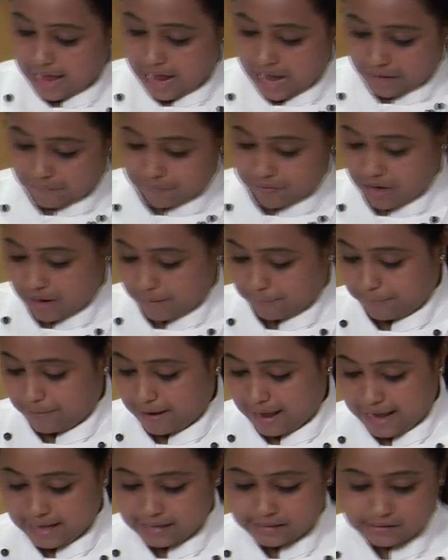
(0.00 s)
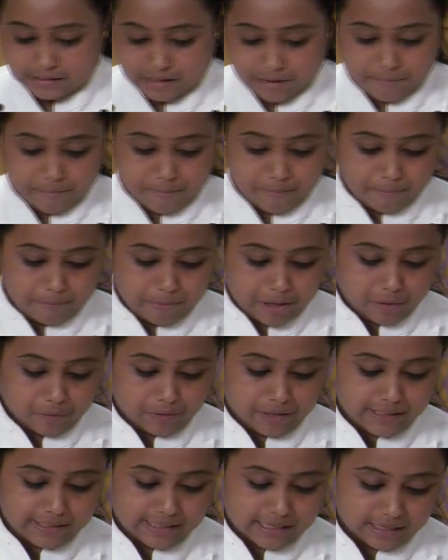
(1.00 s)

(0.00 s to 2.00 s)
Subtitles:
and we'll apply some mayonnaise